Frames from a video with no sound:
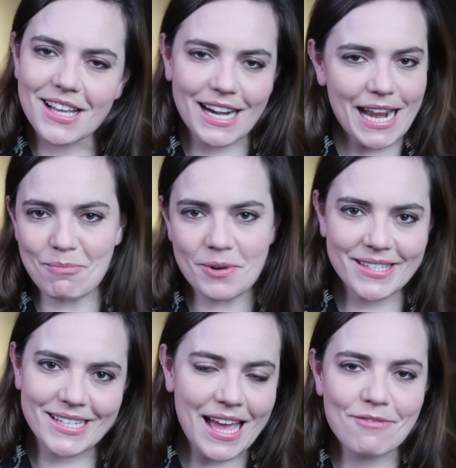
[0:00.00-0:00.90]

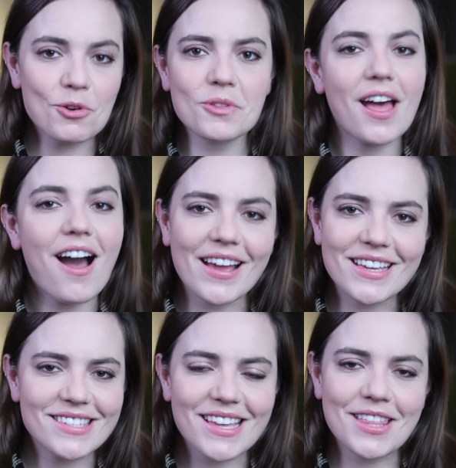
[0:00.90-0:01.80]
glamorous to have all the
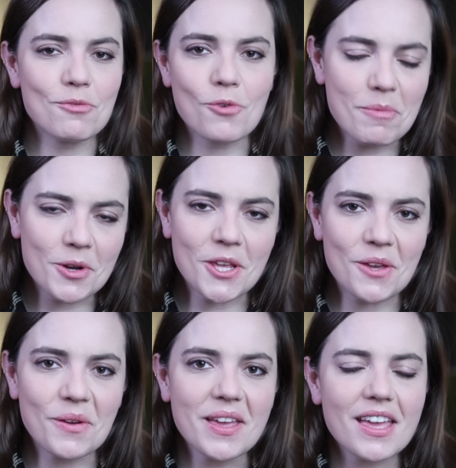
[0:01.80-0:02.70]
eyes in the room on
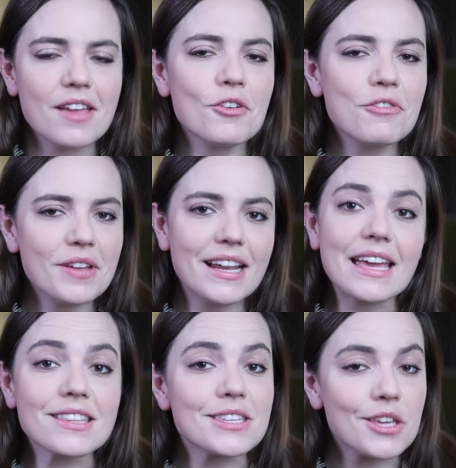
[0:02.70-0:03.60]
you, if you're
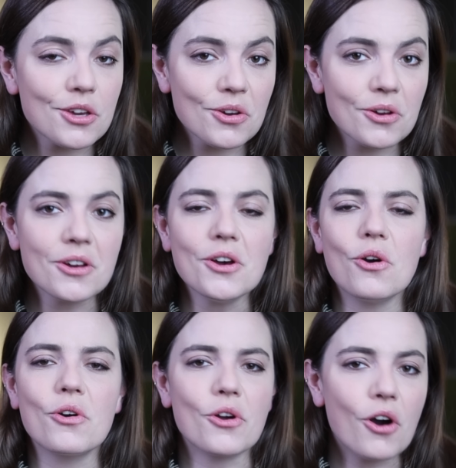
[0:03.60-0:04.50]
feeling insecure
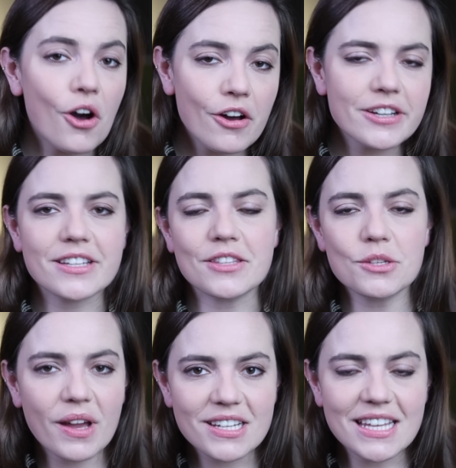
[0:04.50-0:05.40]
or you're hot and
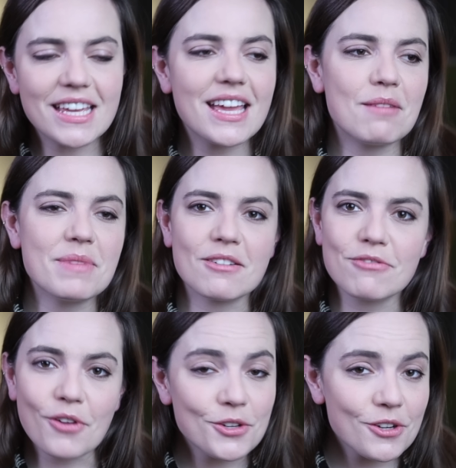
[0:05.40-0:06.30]
sweaty and being
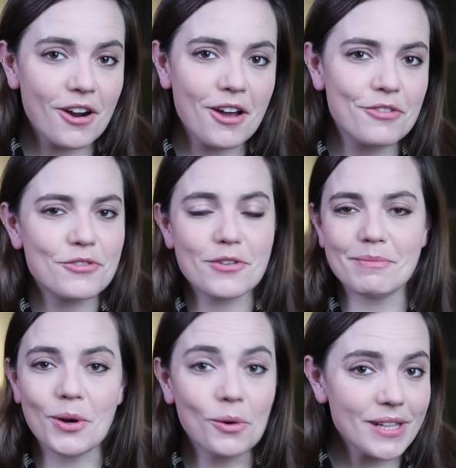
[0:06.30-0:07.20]
photographed
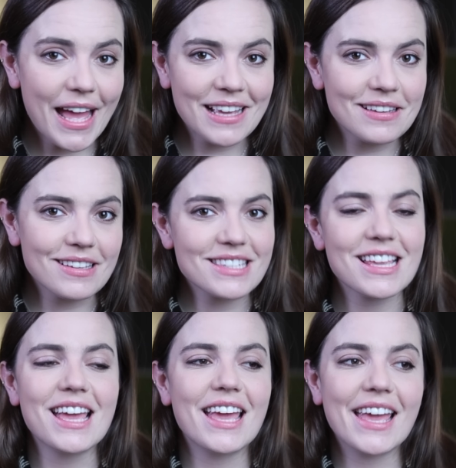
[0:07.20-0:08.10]
from all
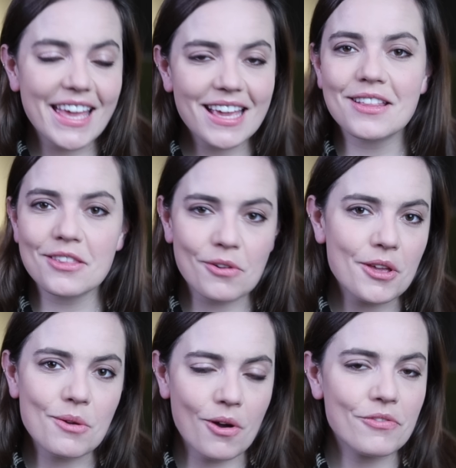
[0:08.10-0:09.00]
angles, it can throw
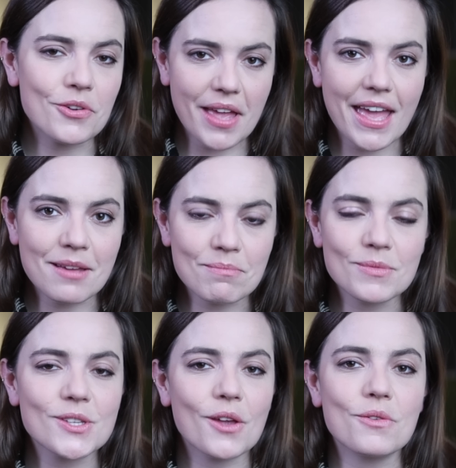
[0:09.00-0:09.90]
you off your
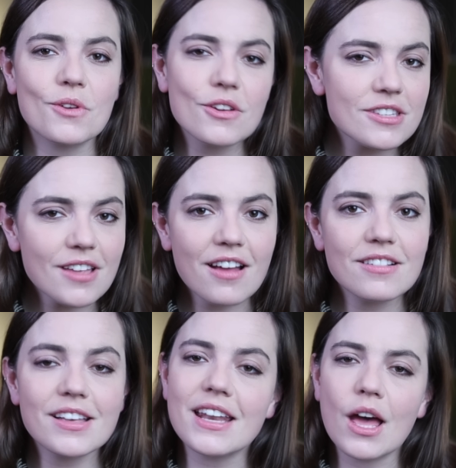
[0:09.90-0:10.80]
game. So good
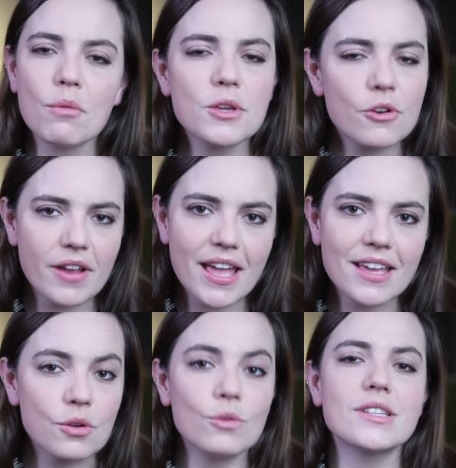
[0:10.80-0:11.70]
style can help you
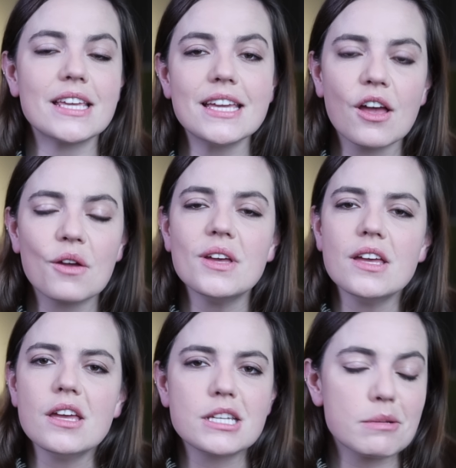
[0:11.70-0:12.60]
create an alter ego
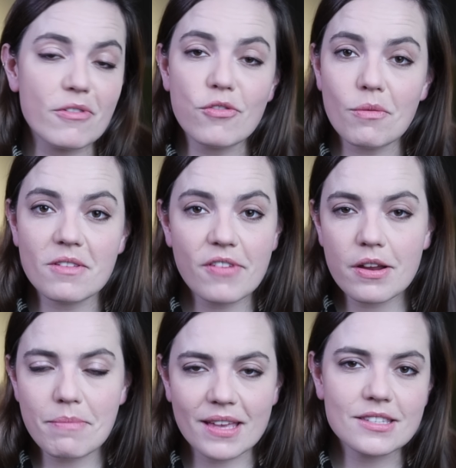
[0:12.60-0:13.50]
to perform the
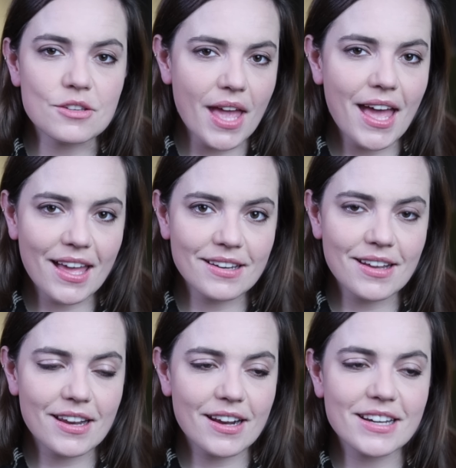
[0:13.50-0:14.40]
very best you
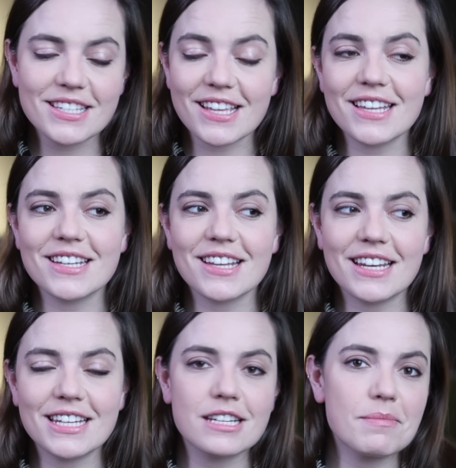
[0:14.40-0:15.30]
can, and I decided
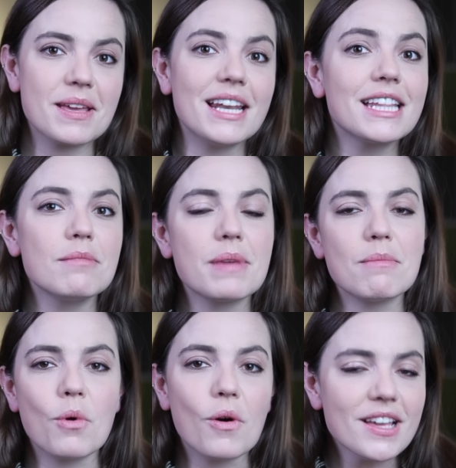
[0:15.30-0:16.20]
I needed to be a little bit more